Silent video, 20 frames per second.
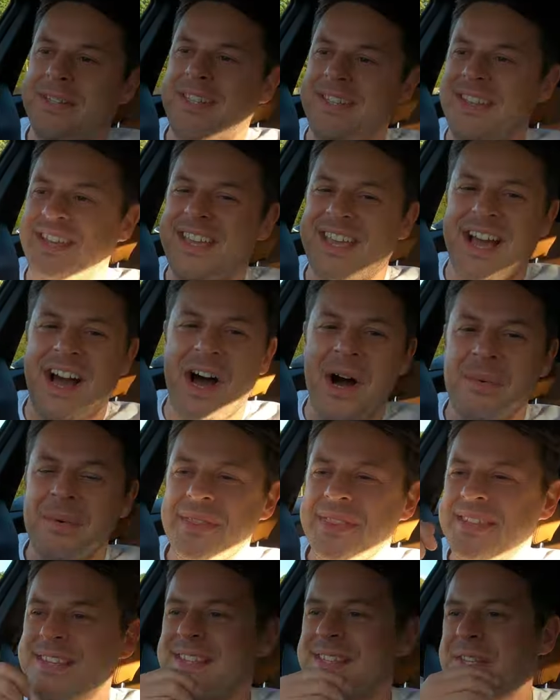to the car
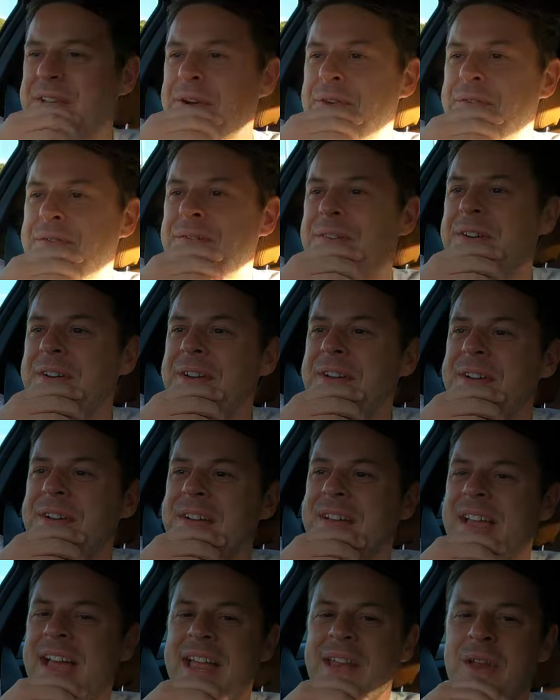with the stuff.
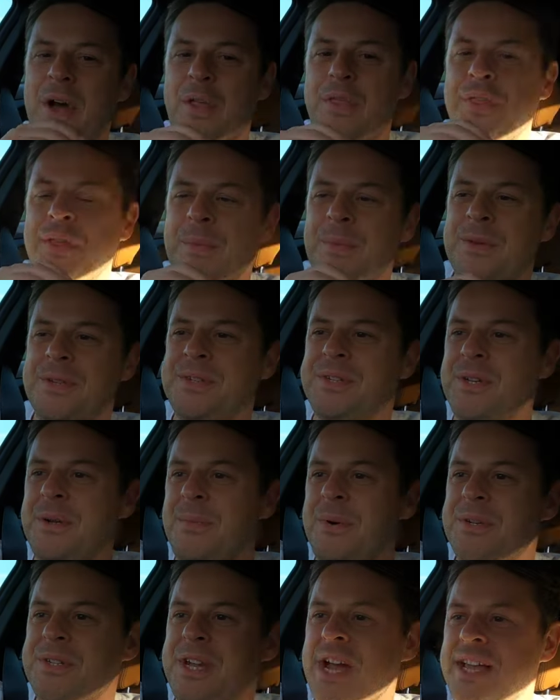Yeah, nothing was too
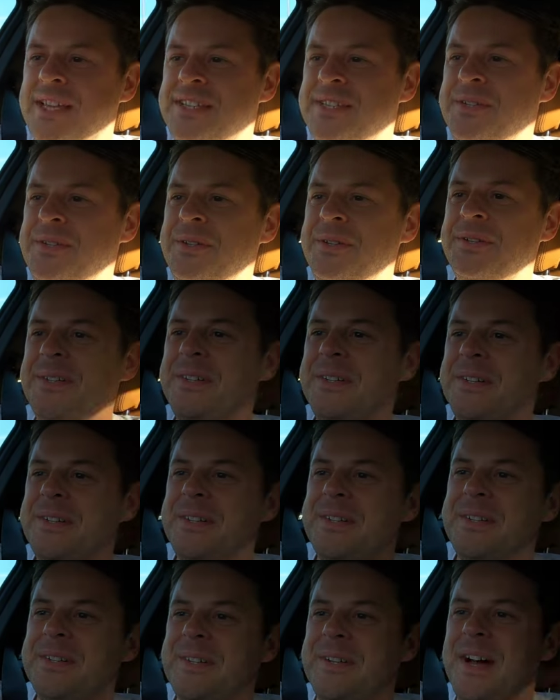much hassle.
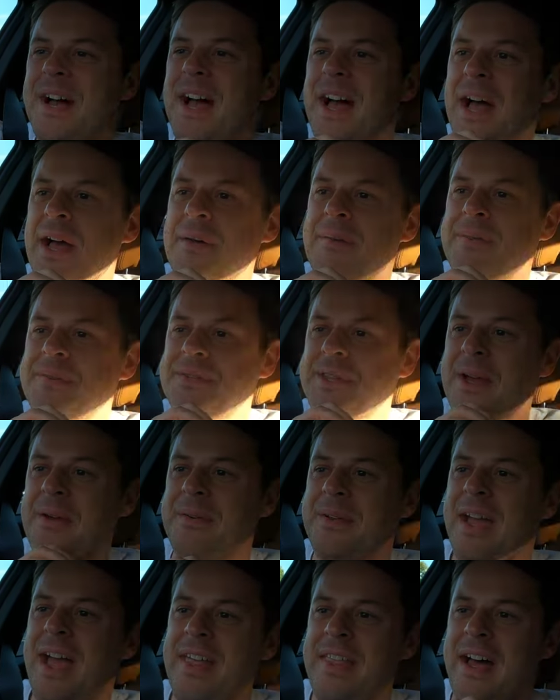Um,
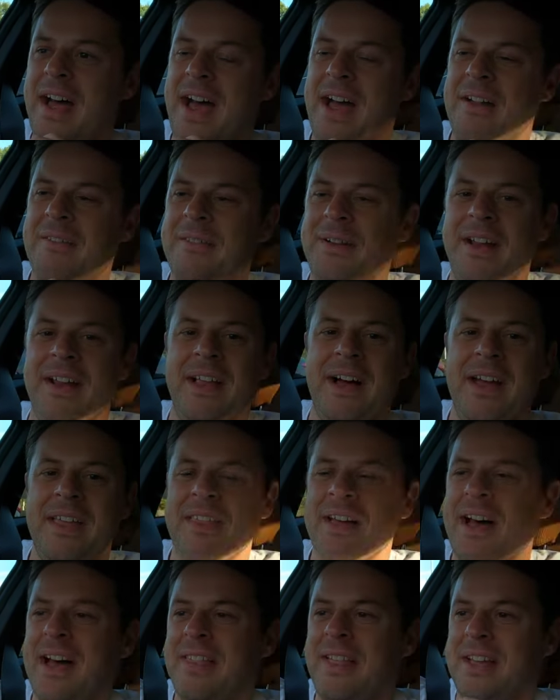so yeah, that, I really like
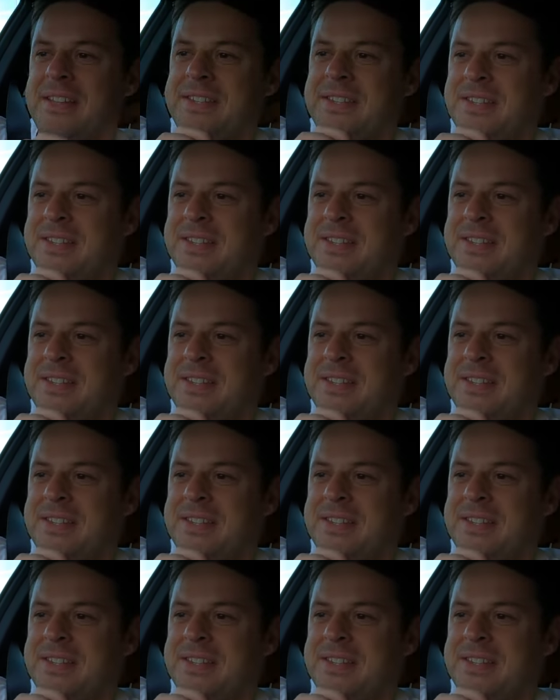that. That's